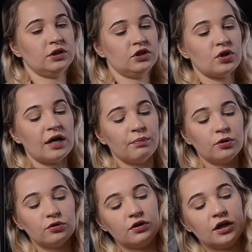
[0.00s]
the
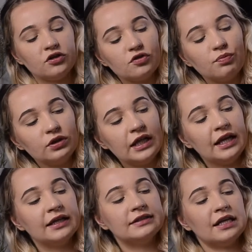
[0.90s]
tripod, you can just put the
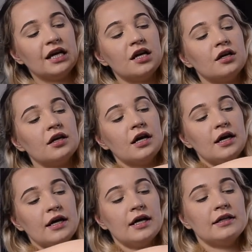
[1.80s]
legs here
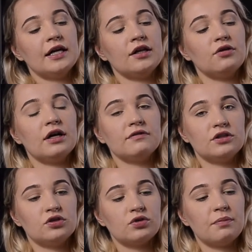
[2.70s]
and then you have the
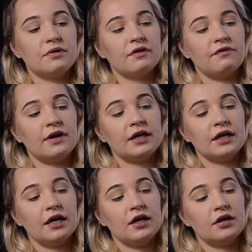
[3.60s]
strapping thing
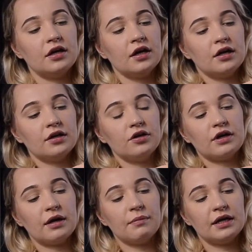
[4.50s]
here. You
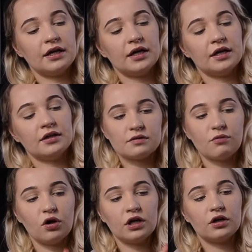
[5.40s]
can make it
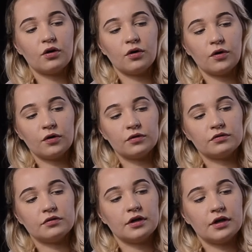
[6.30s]
smaller or
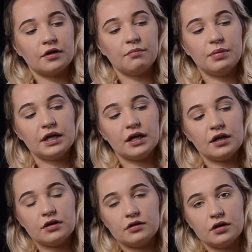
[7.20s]

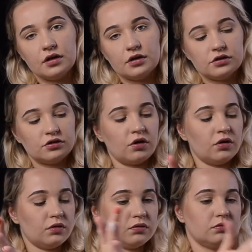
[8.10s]
bigger.
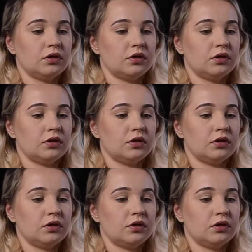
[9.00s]
So